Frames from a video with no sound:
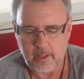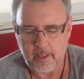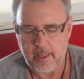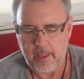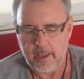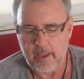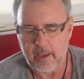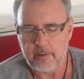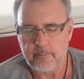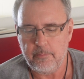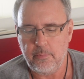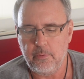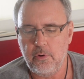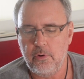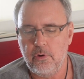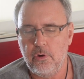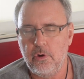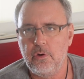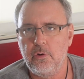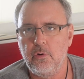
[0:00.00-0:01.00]
and put
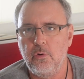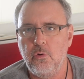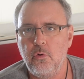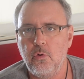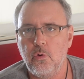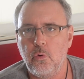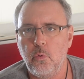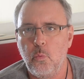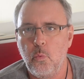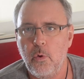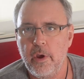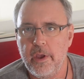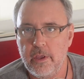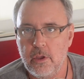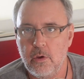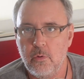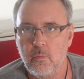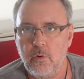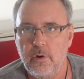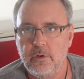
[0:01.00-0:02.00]
it on the hook where
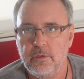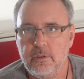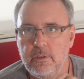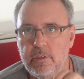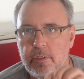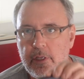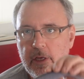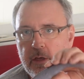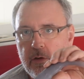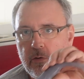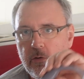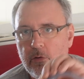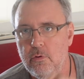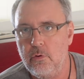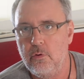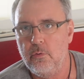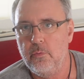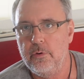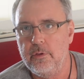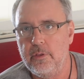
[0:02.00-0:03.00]
you want it to get your
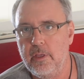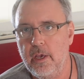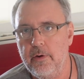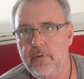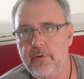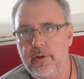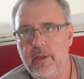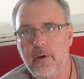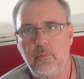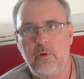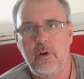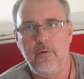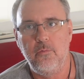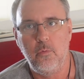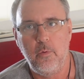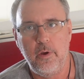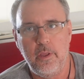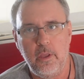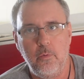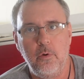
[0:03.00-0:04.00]
lure going down whatever
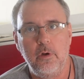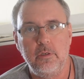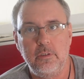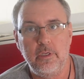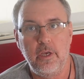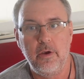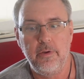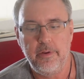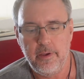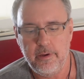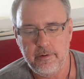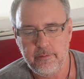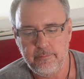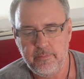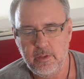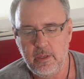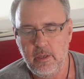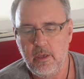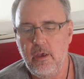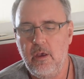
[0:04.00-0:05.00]
way you want it to go down.
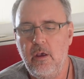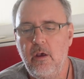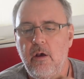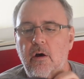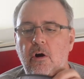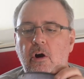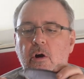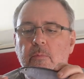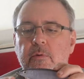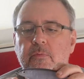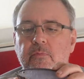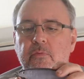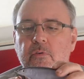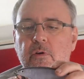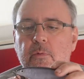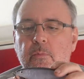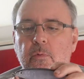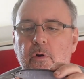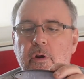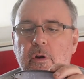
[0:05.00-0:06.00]
I
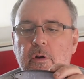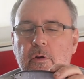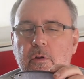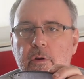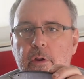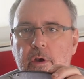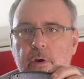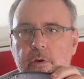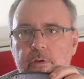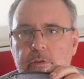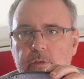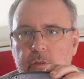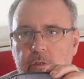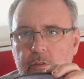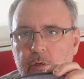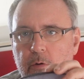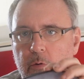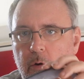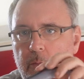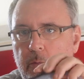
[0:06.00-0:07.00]
prefer mine on the nose
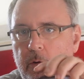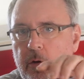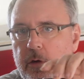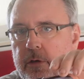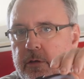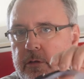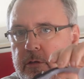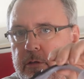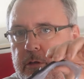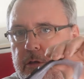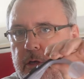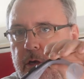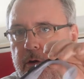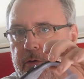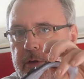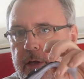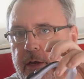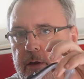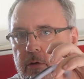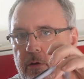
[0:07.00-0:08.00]
because I want mine to go
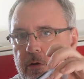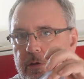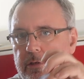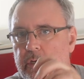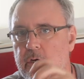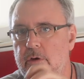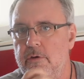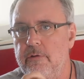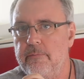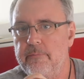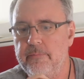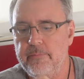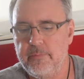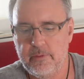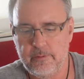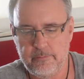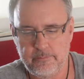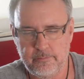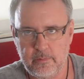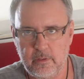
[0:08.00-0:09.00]
down like so,
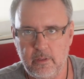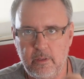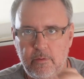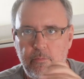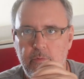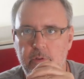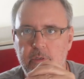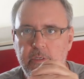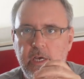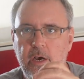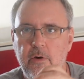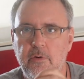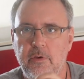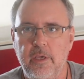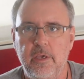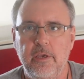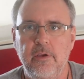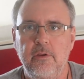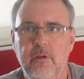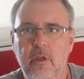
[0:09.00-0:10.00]
with the tail
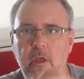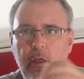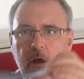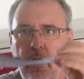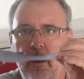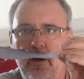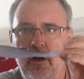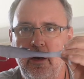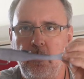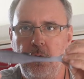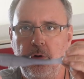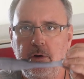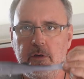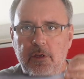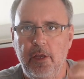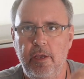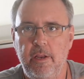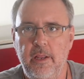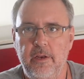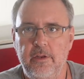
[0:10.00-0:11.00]
kicking. I don't want it
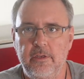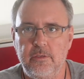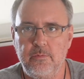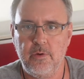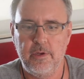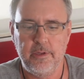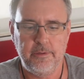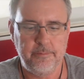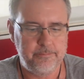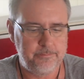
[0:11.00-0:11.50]
to go down this way.